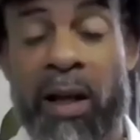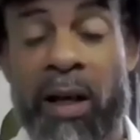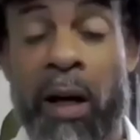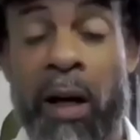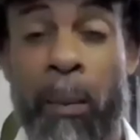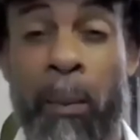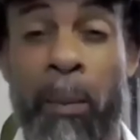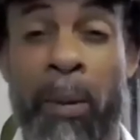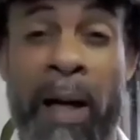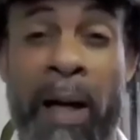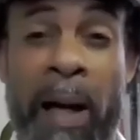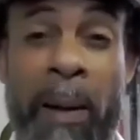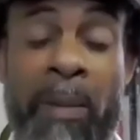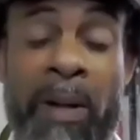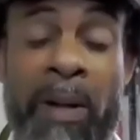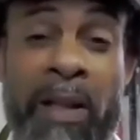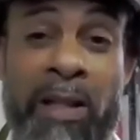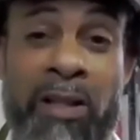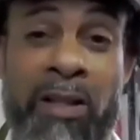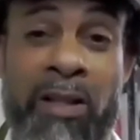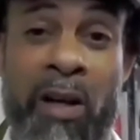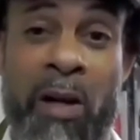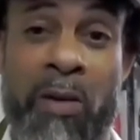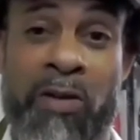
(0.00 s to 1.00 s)
But I mean, in
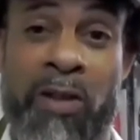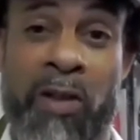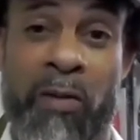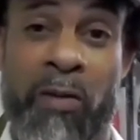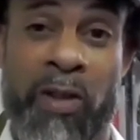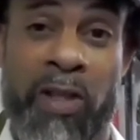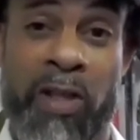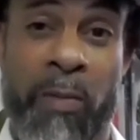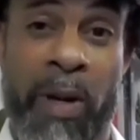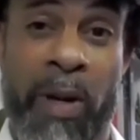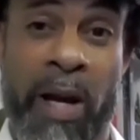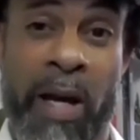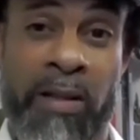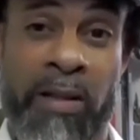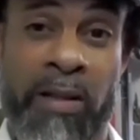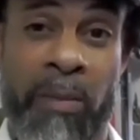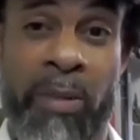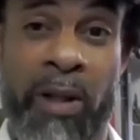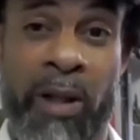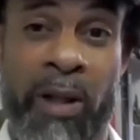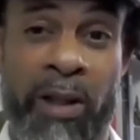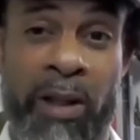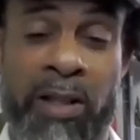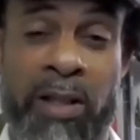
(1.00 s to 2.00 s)
terms of
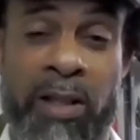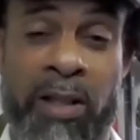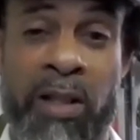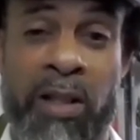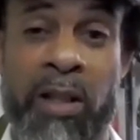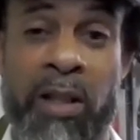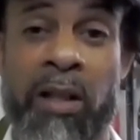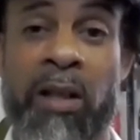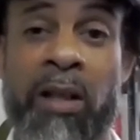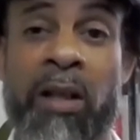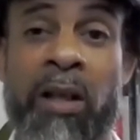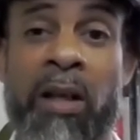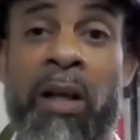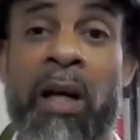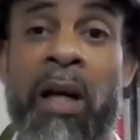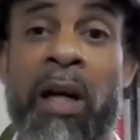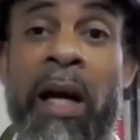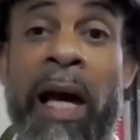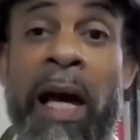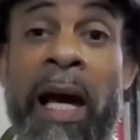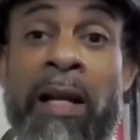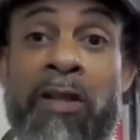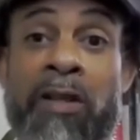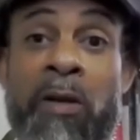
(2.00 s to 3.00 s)
respectability,
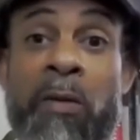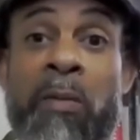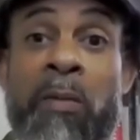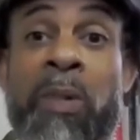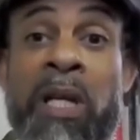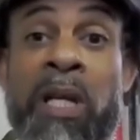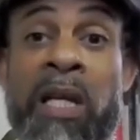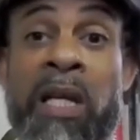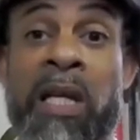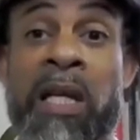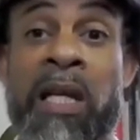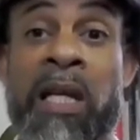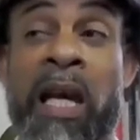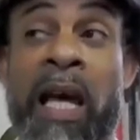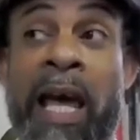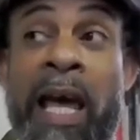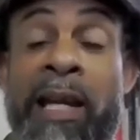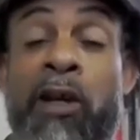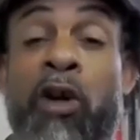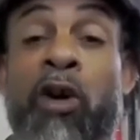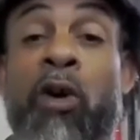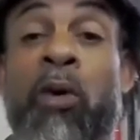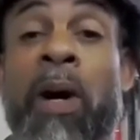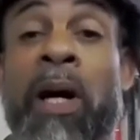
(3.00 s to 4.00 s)
and to be a
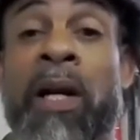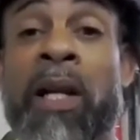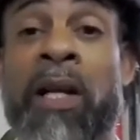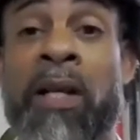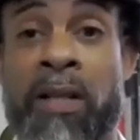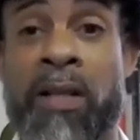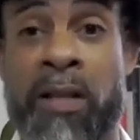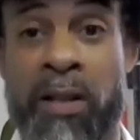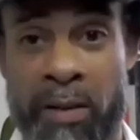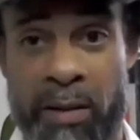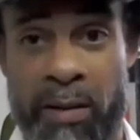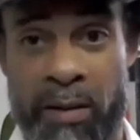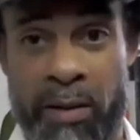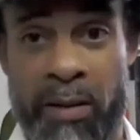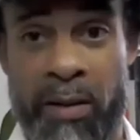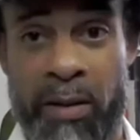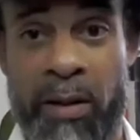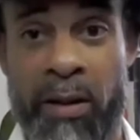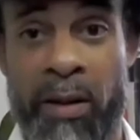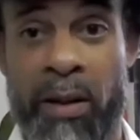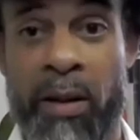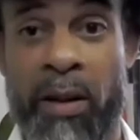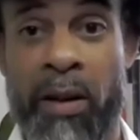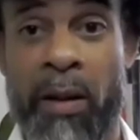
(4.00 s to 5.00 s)
credit
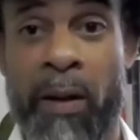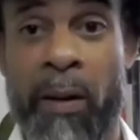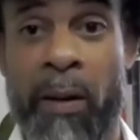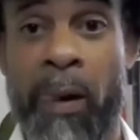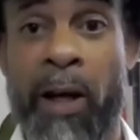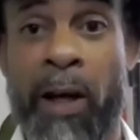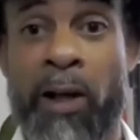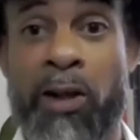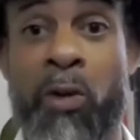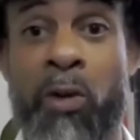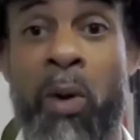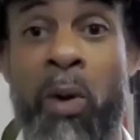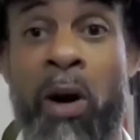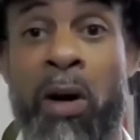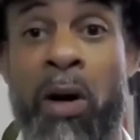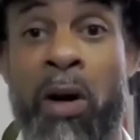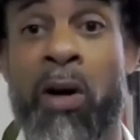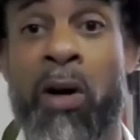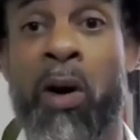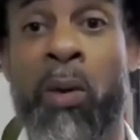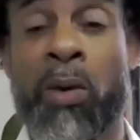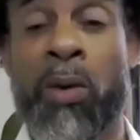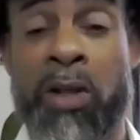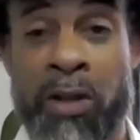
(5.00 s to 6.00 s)
to our
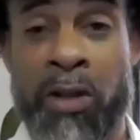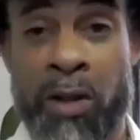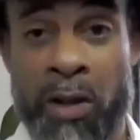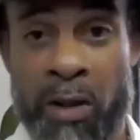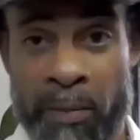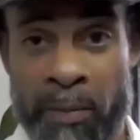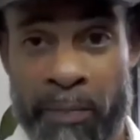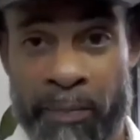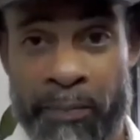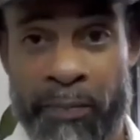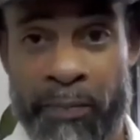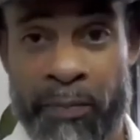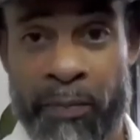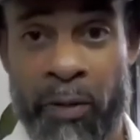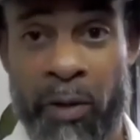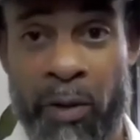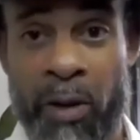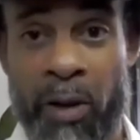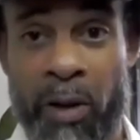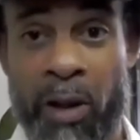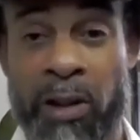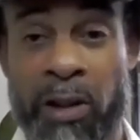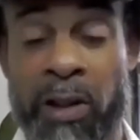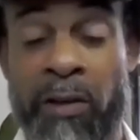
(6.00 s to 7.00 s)
culture,
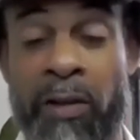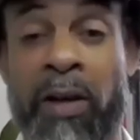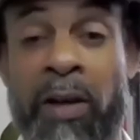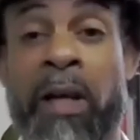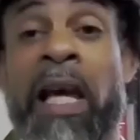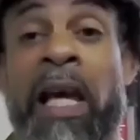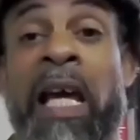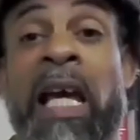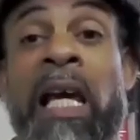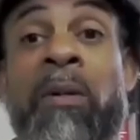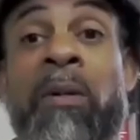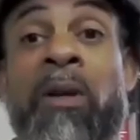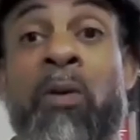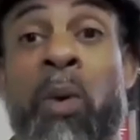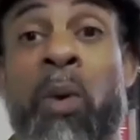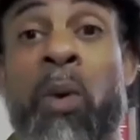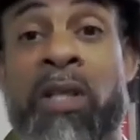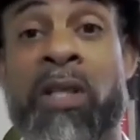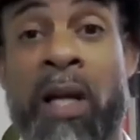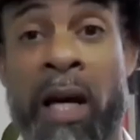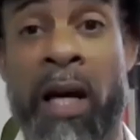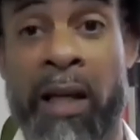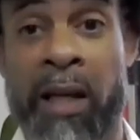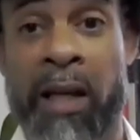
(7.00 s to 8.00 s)
to the name in which
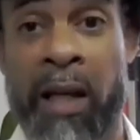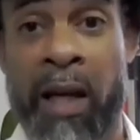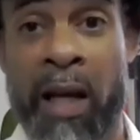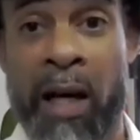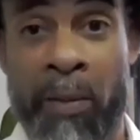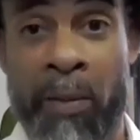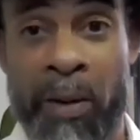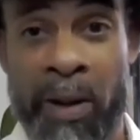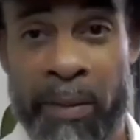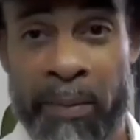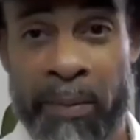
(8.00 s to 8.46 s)
I carry,